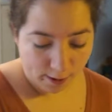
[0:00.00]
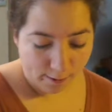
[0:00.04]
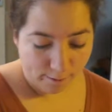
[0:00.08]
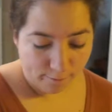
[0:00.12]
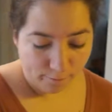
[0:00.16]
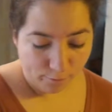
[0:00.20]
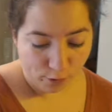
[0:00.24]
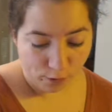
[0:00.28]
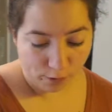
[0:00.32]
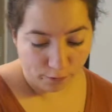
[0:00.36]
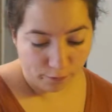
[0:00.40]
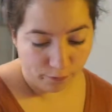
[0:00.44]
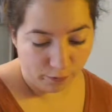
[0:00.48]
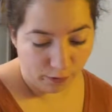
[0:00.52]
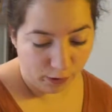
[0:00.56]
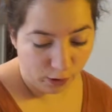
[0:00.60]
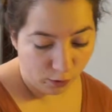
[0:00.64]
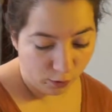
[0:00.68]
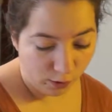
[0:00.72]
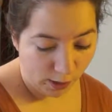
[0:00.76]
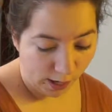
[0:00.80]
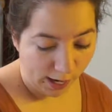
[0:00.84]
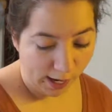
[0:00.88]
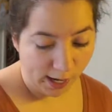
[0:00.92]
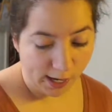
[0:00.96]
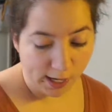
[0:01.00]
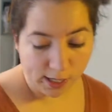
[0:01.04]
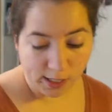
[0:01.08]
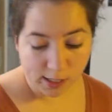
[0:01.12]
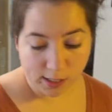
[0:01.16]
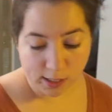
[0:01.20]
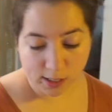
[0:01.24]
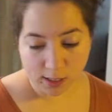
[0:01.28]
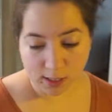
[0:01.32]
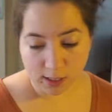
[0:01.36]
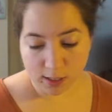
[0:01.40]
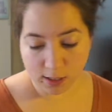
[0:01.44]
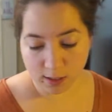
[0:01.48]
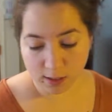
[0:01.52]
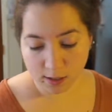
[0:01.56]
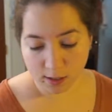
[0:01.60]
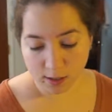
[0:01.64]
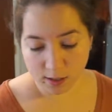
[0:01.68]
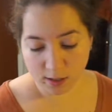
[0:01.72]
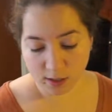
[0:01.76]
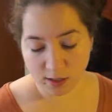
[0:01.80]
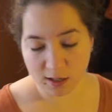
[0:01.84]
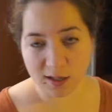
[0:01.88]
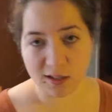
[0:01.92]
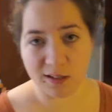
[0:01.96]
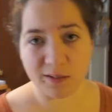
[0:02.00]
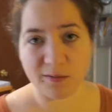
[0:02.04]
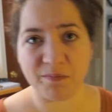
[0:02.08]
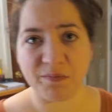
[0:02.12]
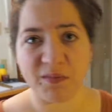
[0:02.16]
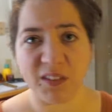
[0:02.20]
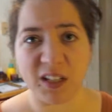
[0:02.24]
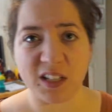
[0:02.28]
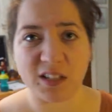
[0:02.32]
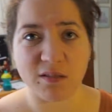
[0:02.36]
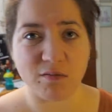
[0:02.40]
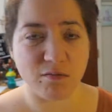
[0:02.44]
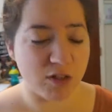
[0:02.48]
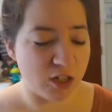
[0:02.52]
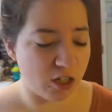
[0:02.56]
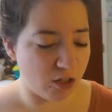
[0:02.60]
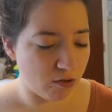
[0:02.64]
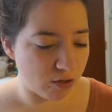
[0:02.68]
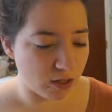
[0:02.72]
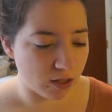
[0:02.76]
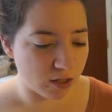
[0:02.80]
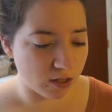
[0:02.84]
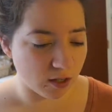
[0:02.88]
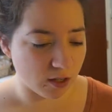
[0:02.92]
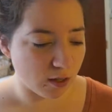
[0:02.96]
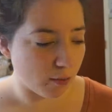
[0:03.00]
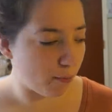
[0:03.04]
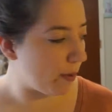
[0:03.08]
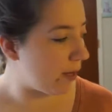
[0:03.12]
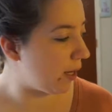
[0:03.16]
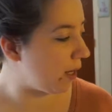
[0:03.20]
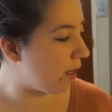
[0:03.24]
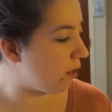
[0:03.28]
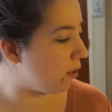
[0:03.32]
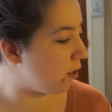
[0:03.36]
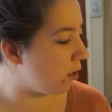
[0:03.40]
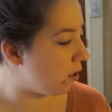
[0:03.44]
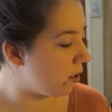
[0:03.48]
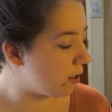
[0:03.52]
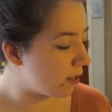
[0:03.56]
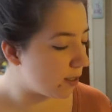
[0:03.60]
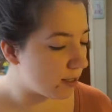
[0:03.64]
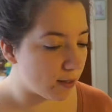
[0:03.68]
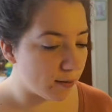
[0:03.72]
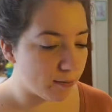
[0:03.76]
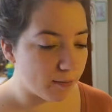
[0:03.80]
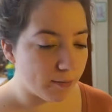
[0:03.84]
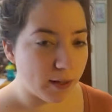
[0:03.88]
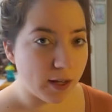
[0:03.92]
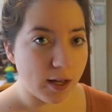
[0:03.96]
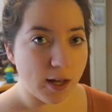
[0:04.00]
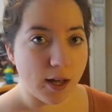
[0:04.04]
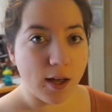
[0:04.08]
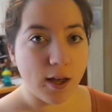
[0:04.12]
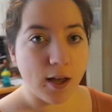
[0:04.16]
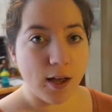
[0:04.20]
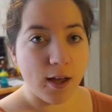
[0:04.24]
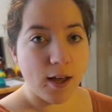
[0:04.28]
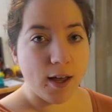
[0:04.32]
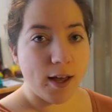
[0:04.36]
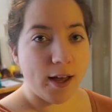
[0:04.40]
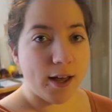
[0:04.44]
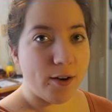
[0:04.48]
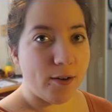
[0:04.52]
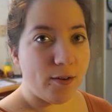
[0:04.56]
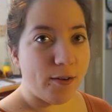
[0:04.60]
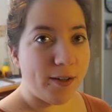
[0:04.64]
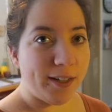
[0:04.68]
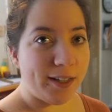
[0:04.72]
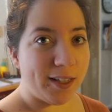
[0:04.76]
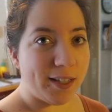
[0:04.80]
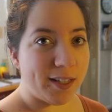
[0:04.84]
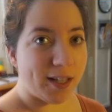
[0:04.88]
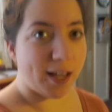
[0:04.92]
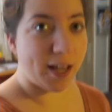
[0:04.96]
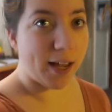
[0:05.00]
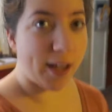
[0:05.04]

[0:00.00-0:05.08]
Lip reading: for a few days. Oh, got some juices on the pan. Awesome. I don't like this